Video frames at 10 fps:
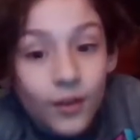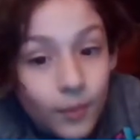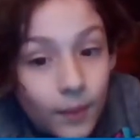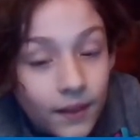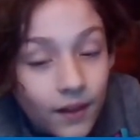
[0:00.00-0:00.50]

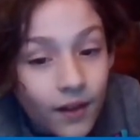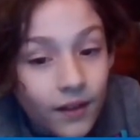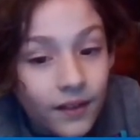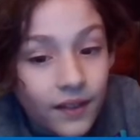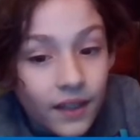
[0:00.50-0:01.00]
oh my
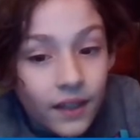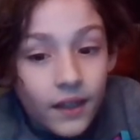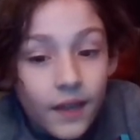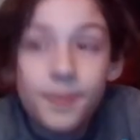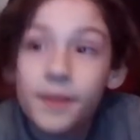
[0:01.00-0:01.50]
god.
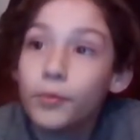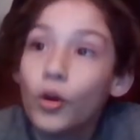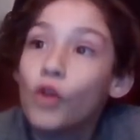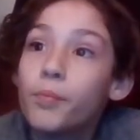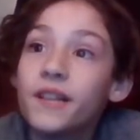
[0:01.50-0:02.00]
And people
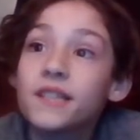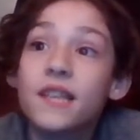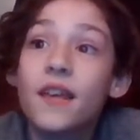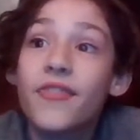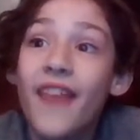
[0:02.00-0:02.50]

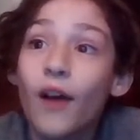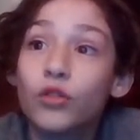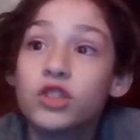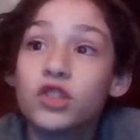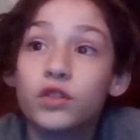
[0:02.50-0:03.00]
opens
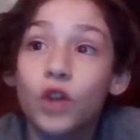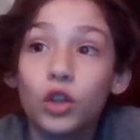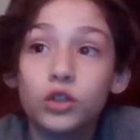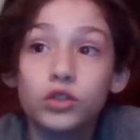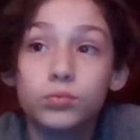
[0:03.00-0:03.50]
thousands of
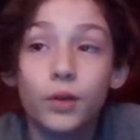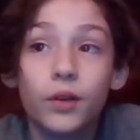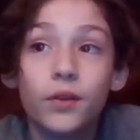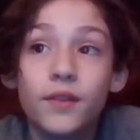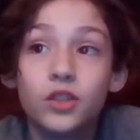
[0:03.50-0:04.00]
dollars
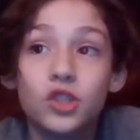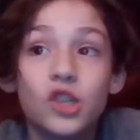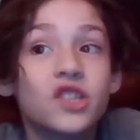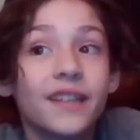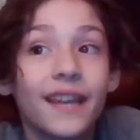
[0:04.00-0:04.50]
worth
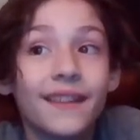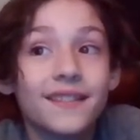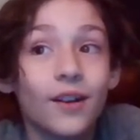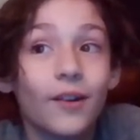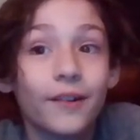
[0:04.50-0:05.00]
just to get
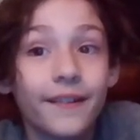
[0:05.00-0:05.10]
this card.